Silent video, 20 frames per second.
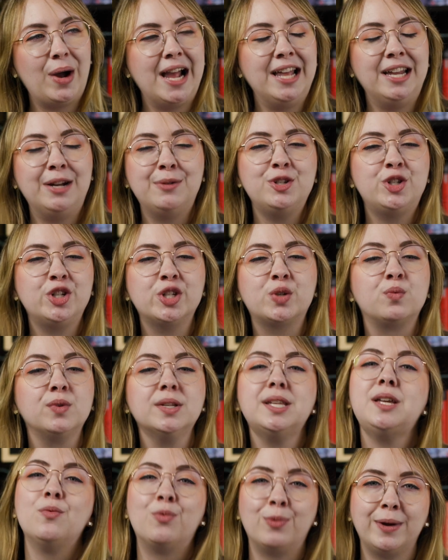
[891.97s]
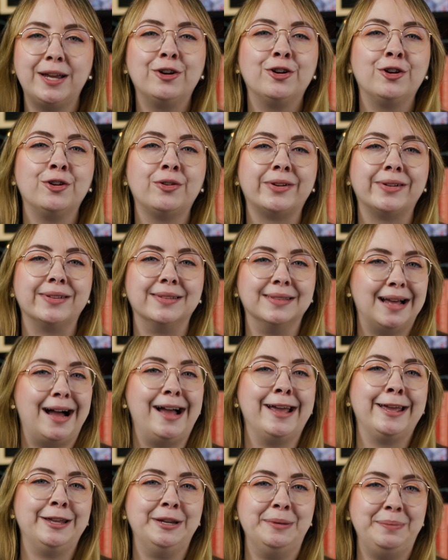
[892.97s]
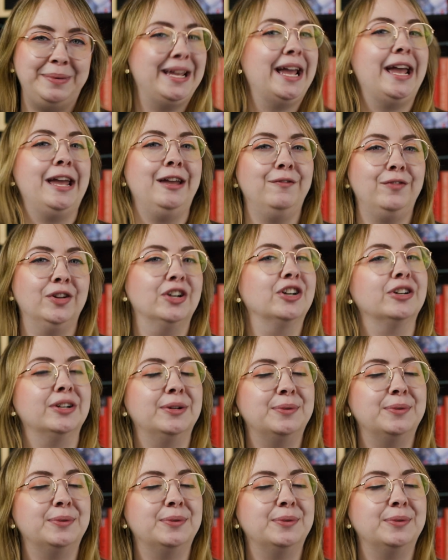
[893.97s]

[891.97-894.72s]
And it was just really weird lion behavior.